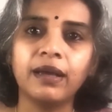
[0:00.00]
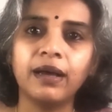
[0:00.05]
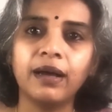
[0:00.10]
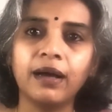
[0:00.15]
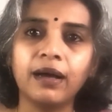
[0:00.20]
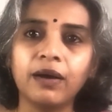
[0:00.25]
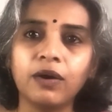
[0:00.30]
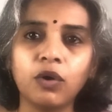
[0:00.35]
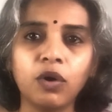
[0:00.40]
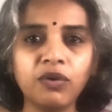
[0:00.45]

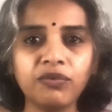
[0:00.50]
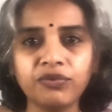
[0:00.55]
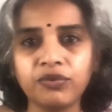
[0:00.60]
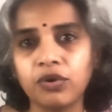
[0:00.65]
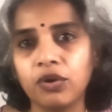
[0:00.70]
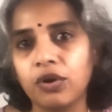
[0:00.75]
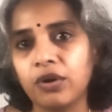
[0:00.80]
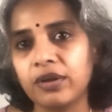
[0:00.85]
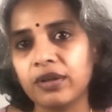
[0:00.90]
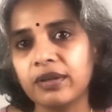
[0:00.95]
of
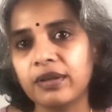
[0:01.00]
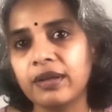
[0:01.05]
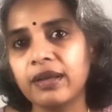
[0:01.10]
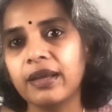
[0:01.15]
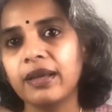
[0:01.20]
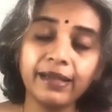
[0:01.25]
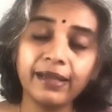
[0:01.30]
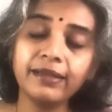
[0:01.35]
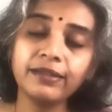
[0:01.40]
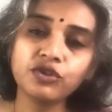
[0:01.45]
God.
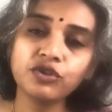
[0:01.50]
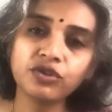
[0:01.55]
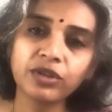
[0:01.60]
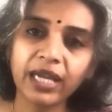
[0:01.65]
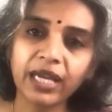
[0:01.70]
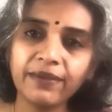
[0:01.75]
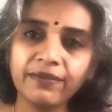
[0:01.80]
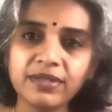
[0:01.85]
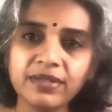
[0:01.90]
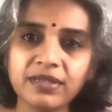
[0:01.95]
In
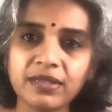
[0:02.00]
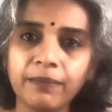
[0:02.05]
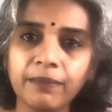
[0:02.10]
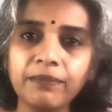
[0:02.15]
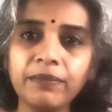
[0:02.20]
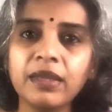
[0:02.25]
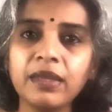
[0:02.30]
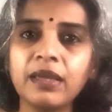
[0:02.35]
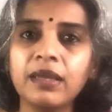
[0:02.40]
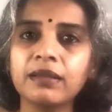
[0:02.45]
Shaivism,